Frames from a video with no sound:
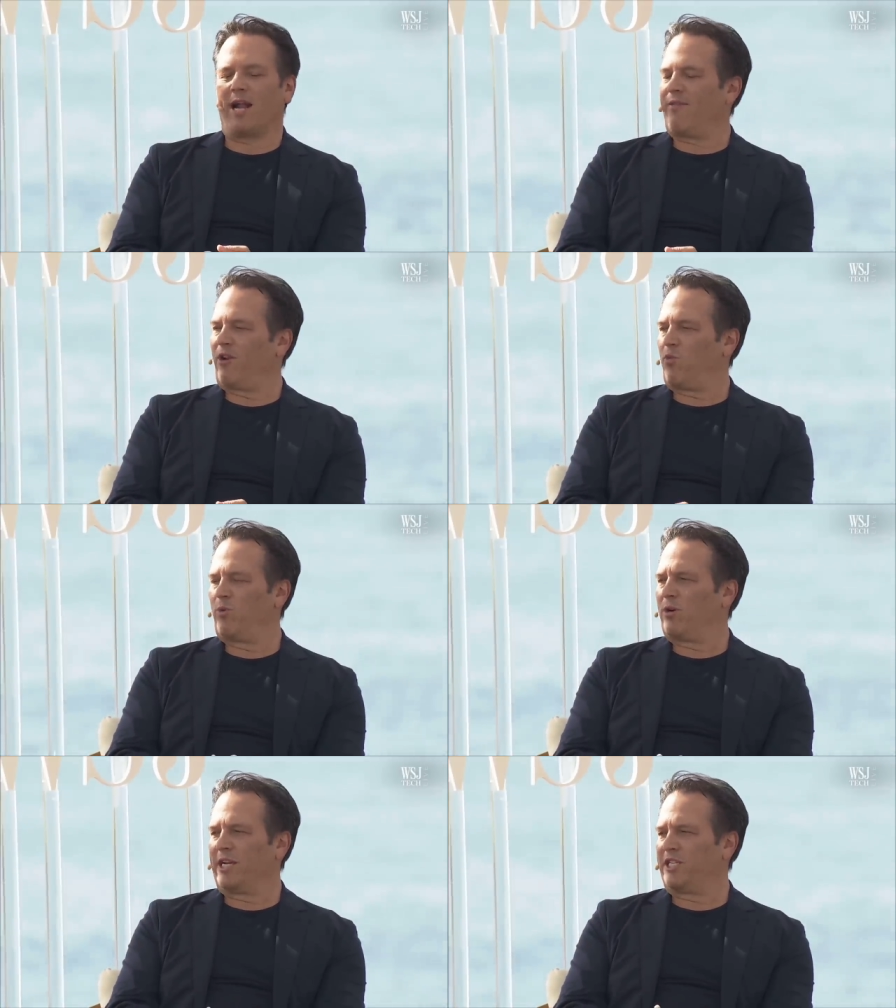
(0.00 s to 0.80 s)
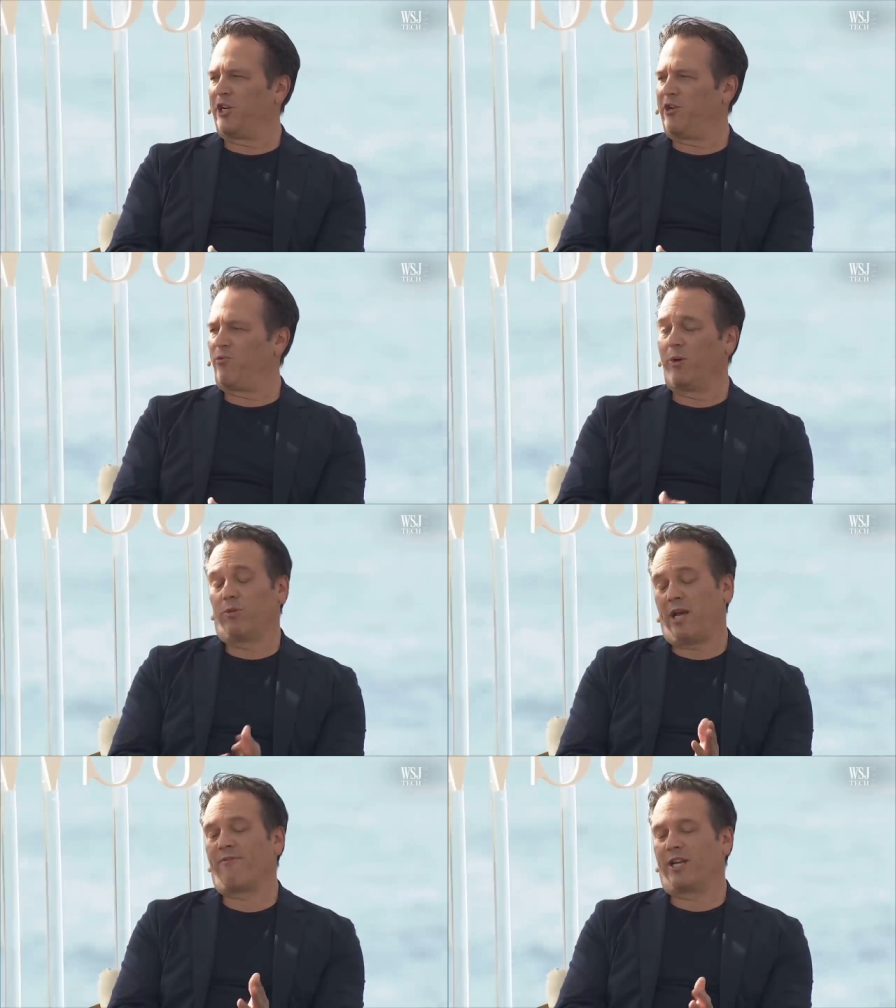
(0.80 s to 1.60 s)
And I think we will continue, we
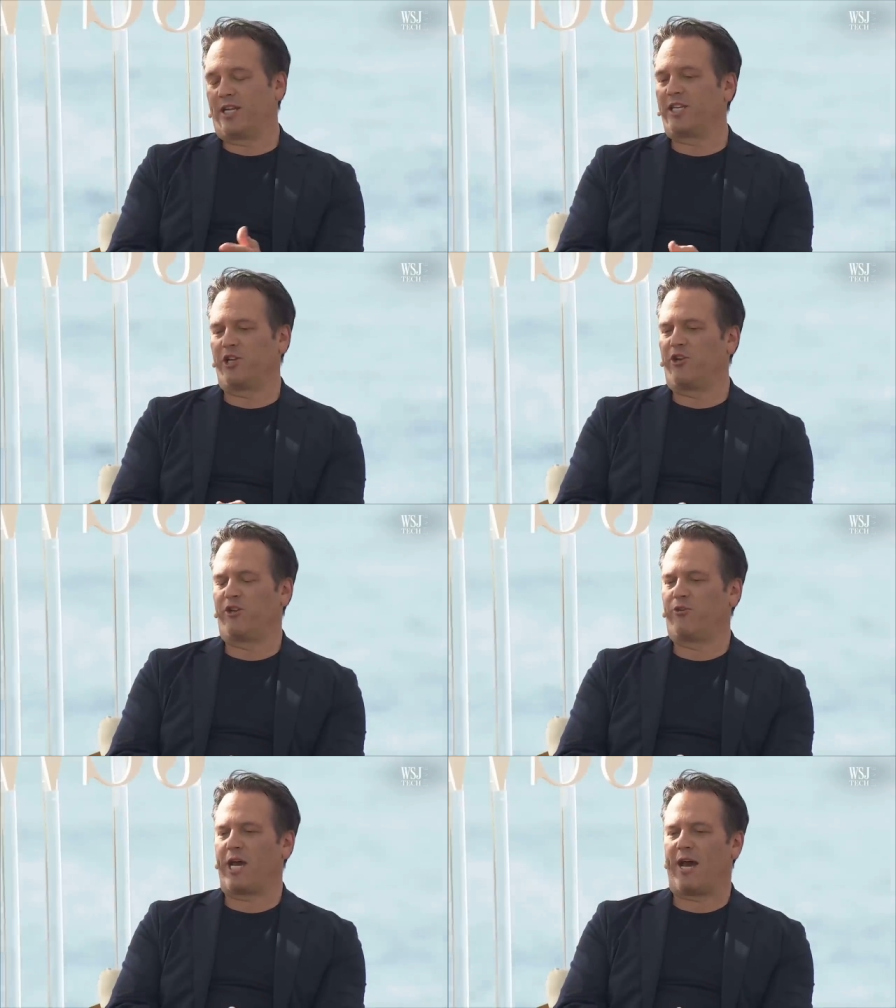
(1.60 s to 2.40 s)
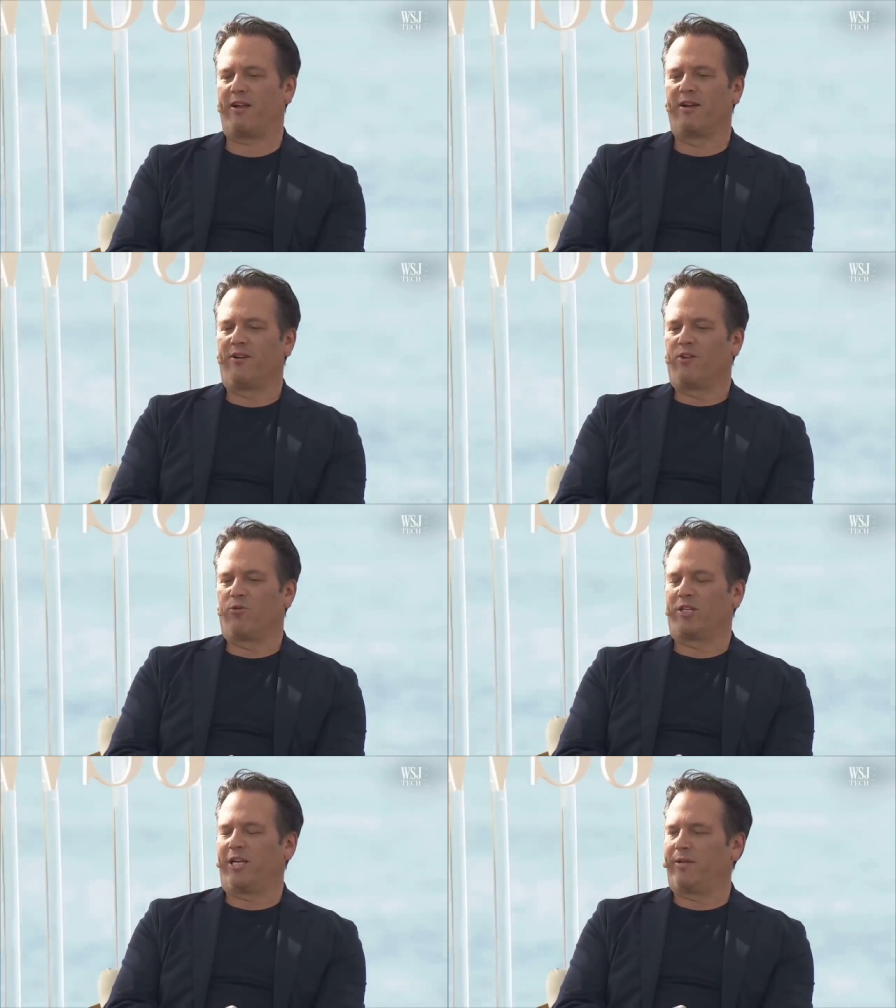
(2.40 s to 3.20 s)
will definitely continue to do that
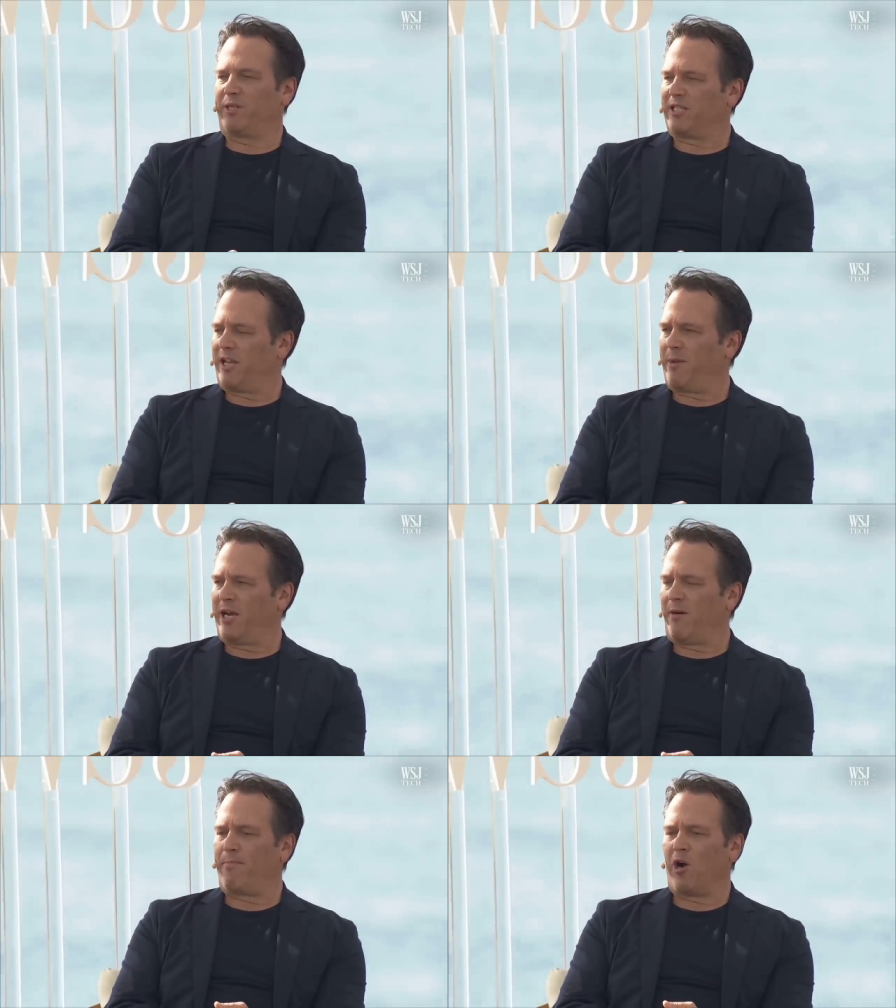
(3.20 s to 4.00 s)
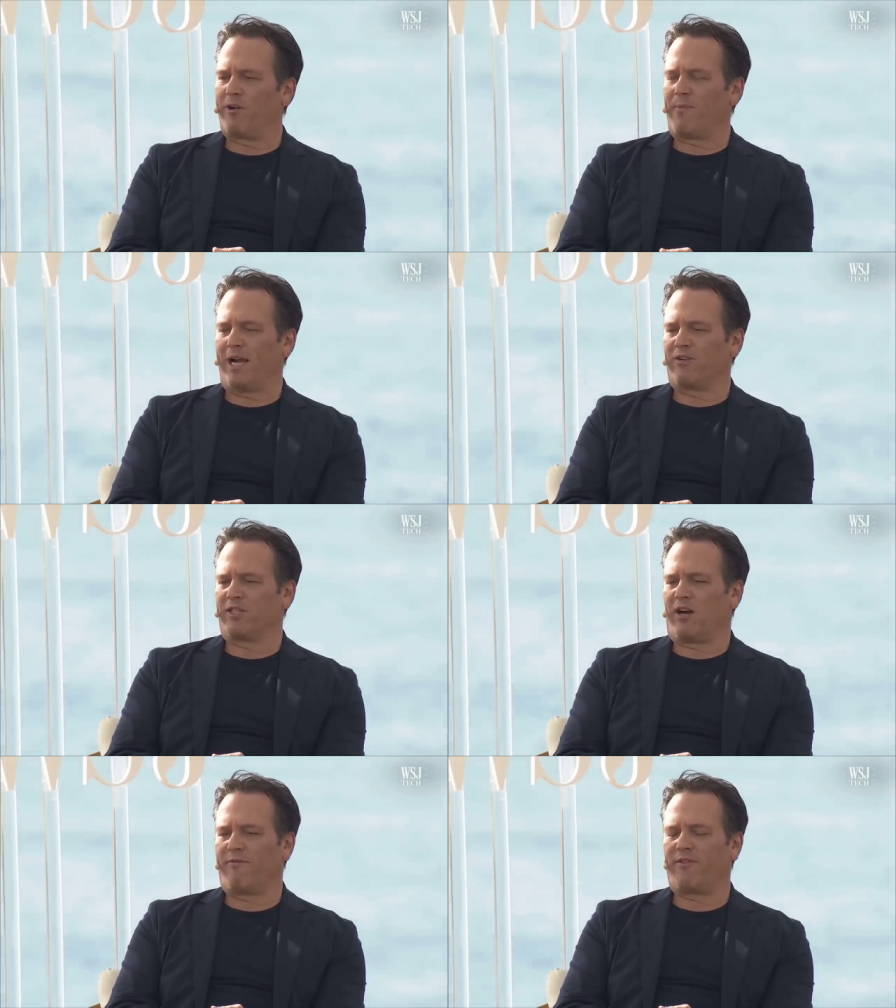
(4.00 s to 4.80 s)
with teams as they become part of
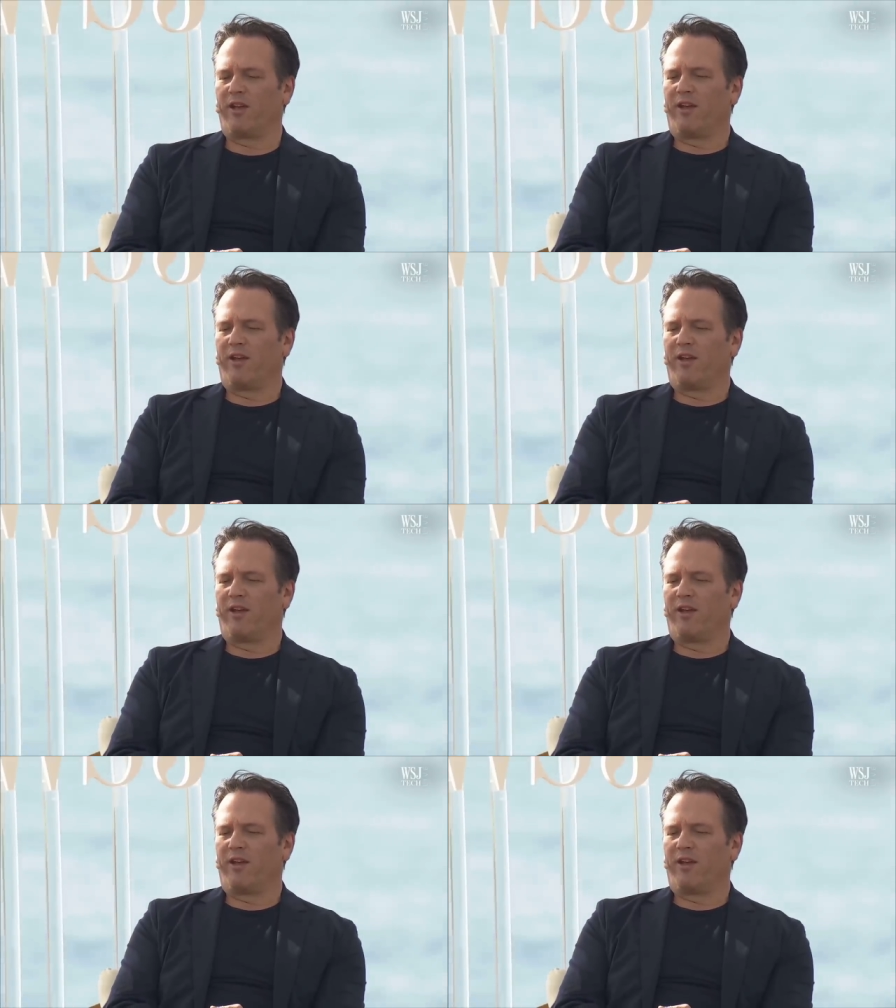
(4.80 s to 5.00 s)
Microsoft.